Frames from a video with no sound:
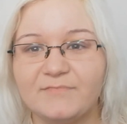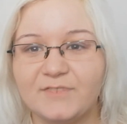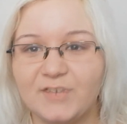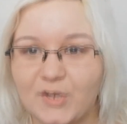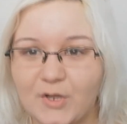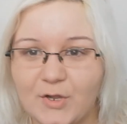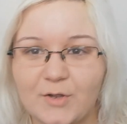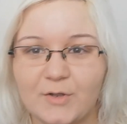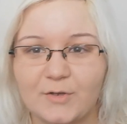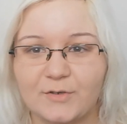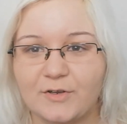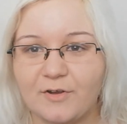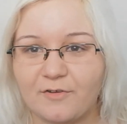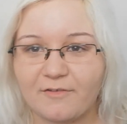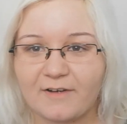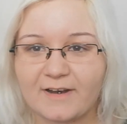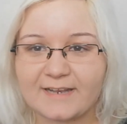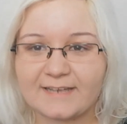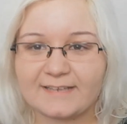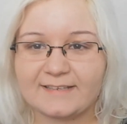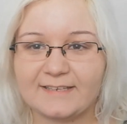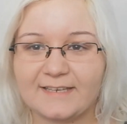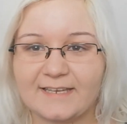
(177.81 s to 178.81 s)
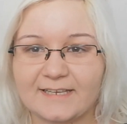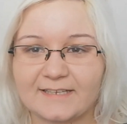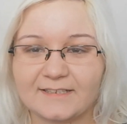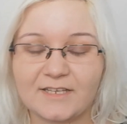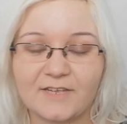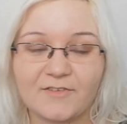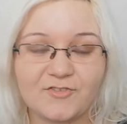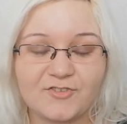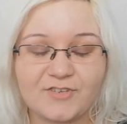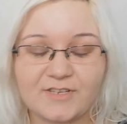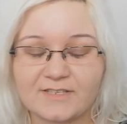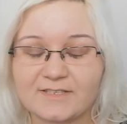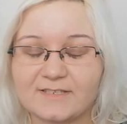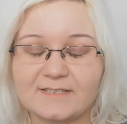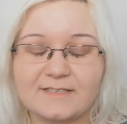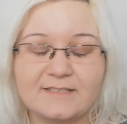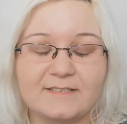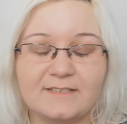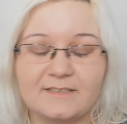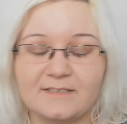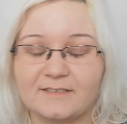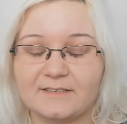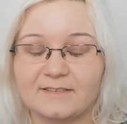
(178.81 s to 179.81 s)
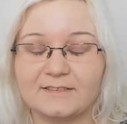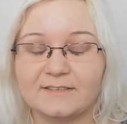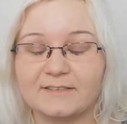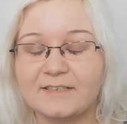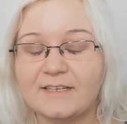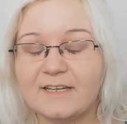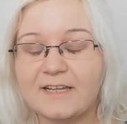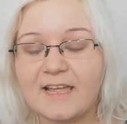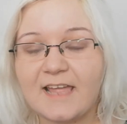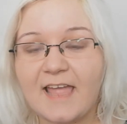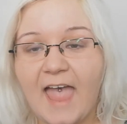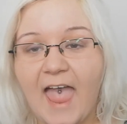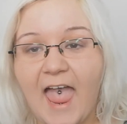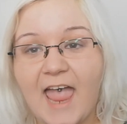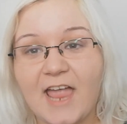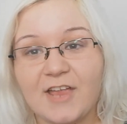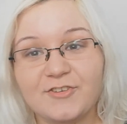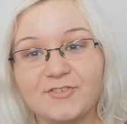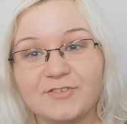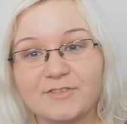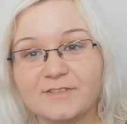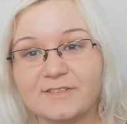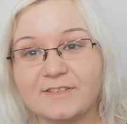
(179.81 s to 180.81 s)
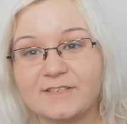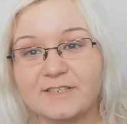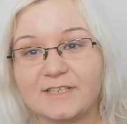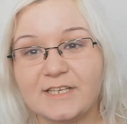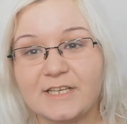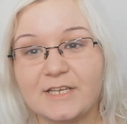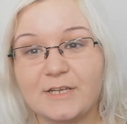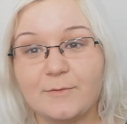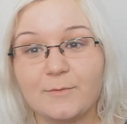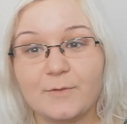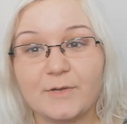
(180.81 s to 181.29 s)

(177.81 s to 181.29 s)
good or anything, they were just the agency